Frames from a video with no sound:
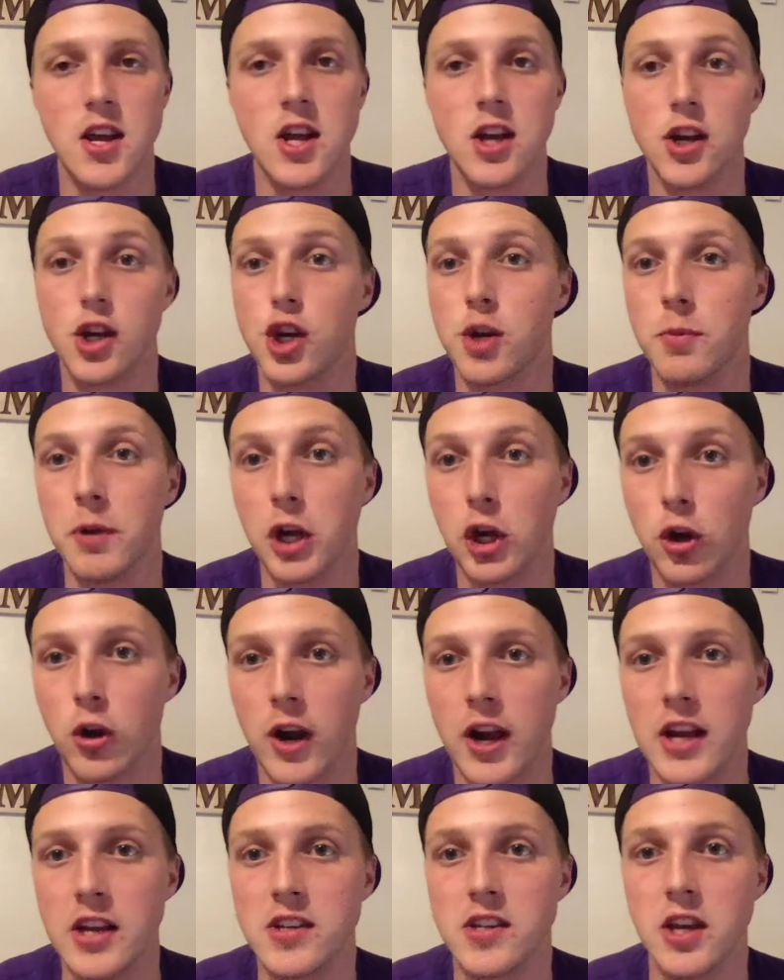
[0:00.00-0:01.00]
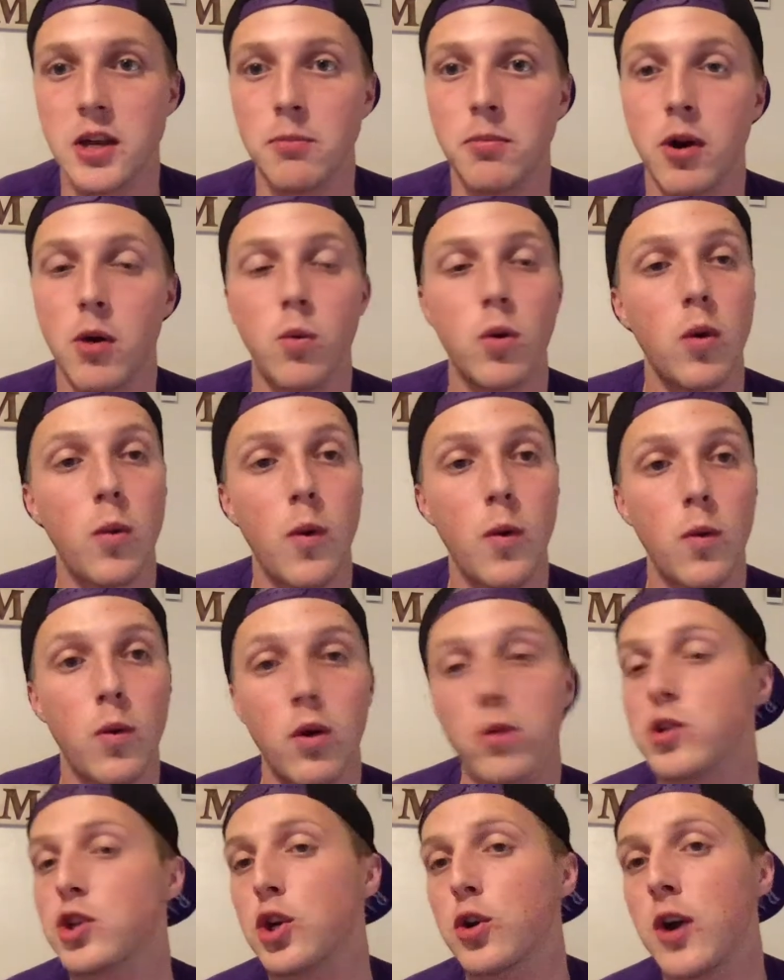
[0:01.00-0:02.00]
Should be crazy. But what
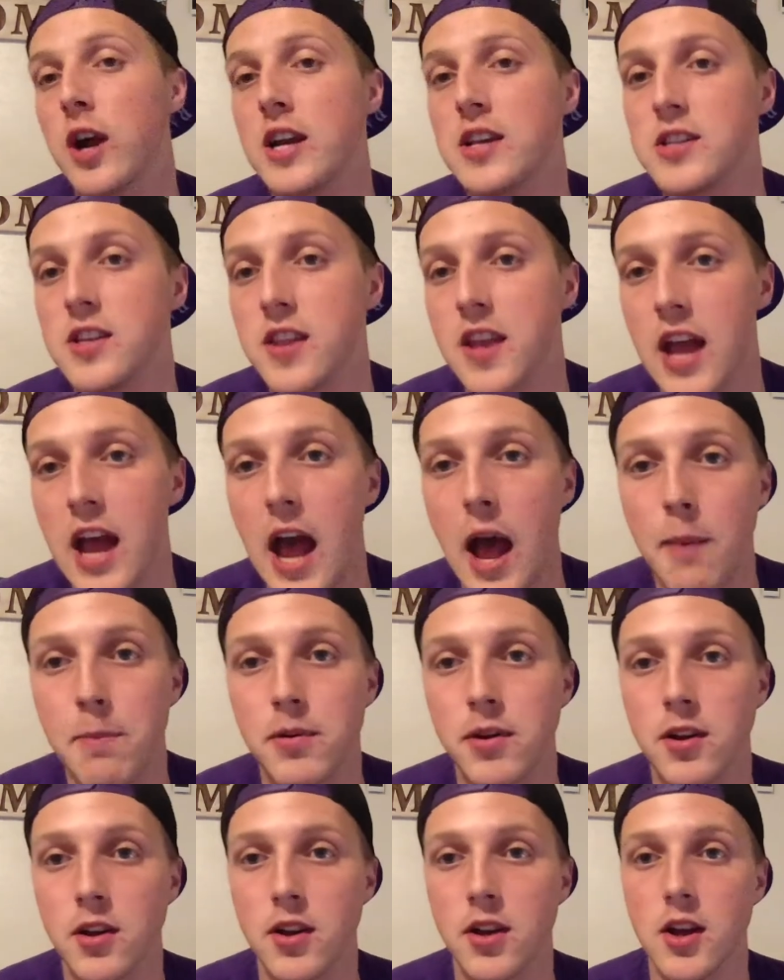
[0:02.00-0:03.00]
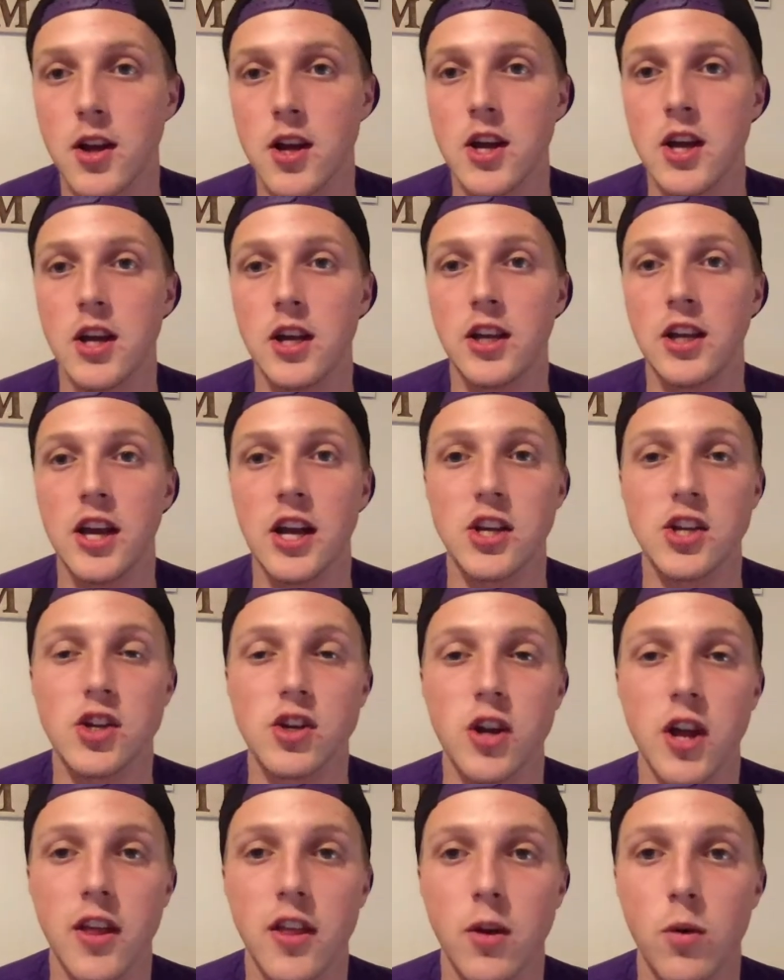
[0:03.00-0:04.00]
was crazy that happened
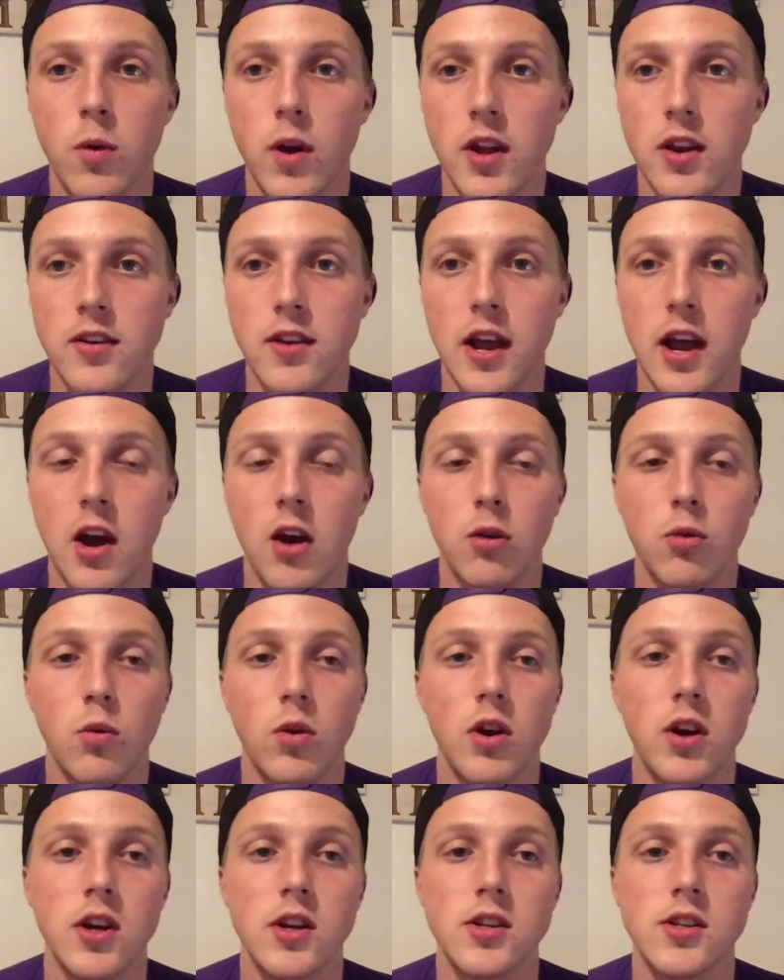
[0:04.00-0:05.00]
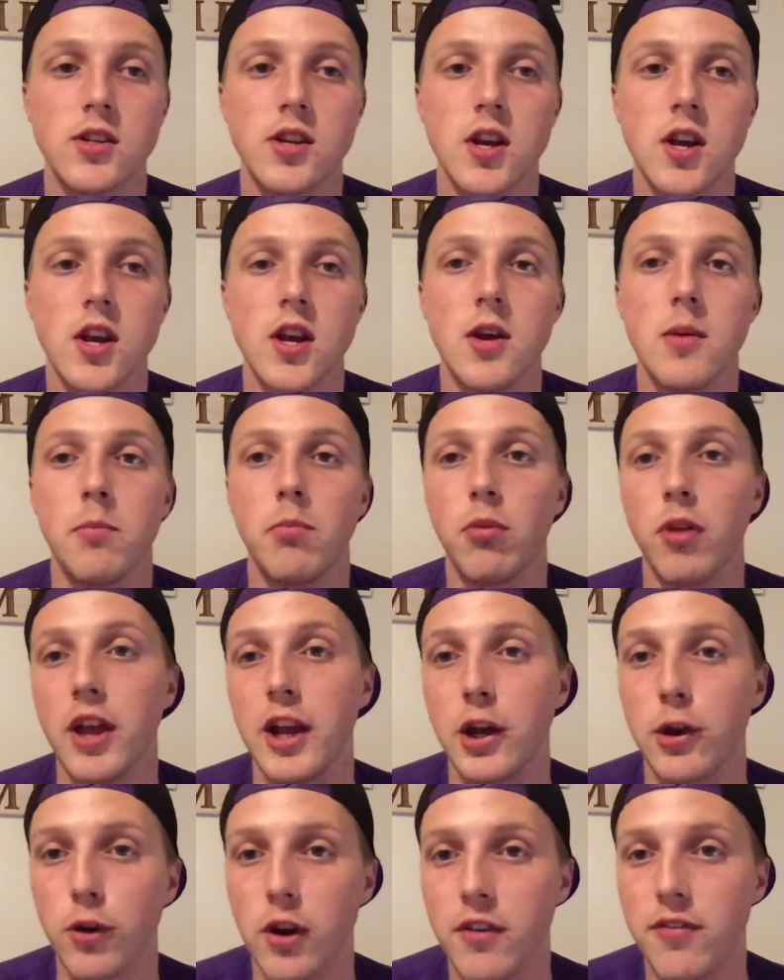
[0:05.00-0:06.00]
yesterday that went down was Blake
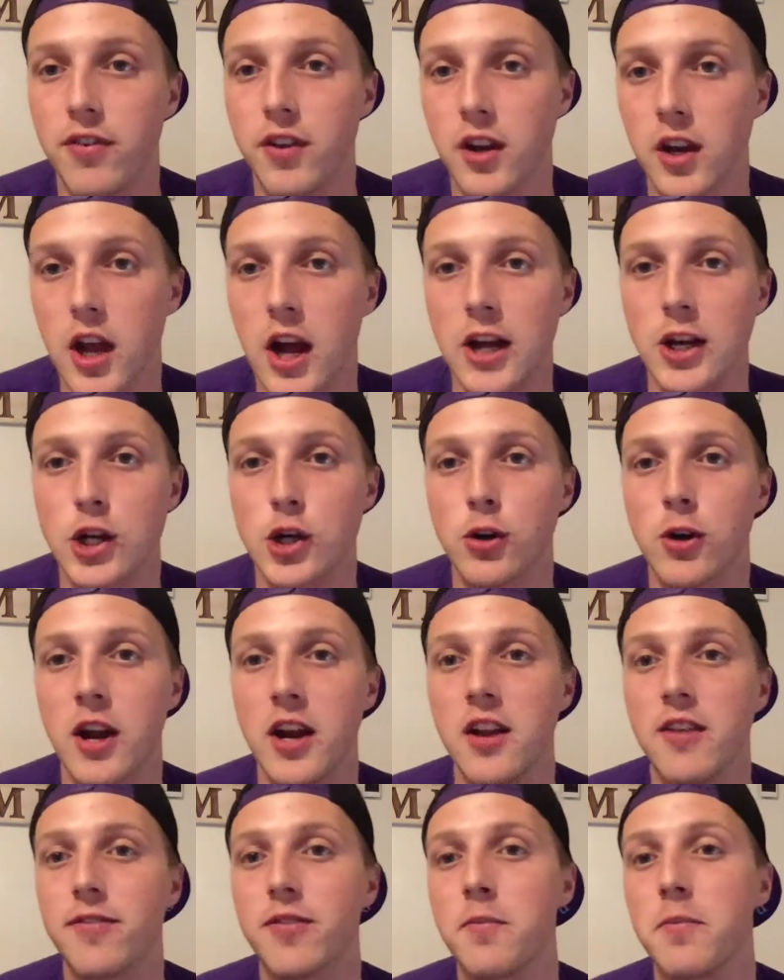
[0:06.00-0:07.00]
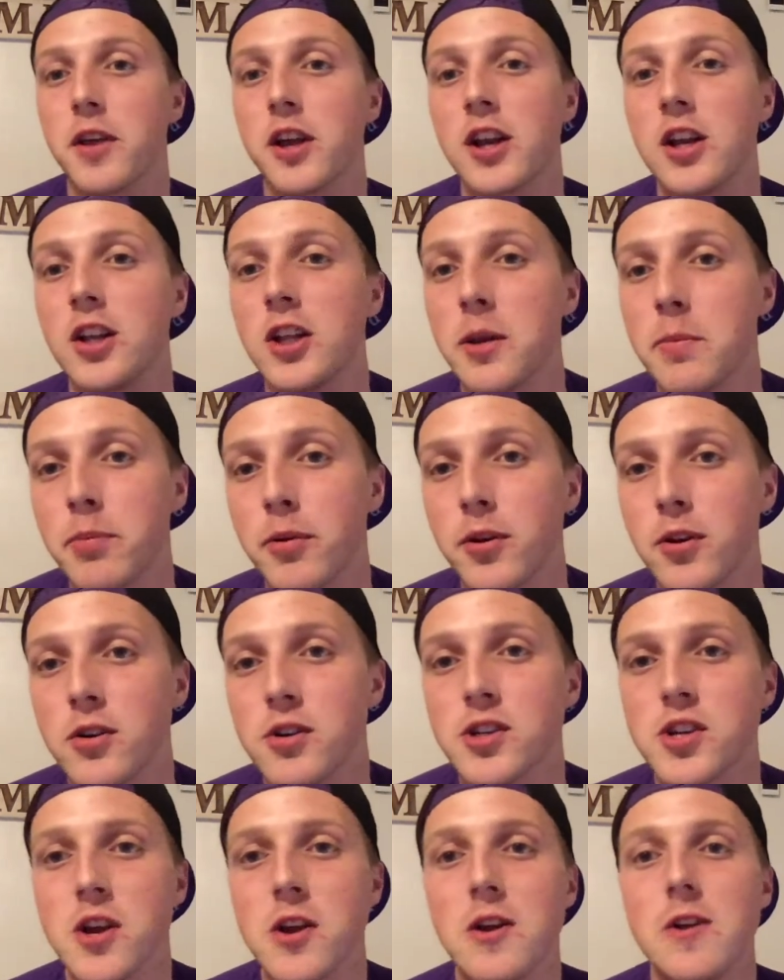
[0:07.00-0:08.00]
Griffin got traded from the Clippers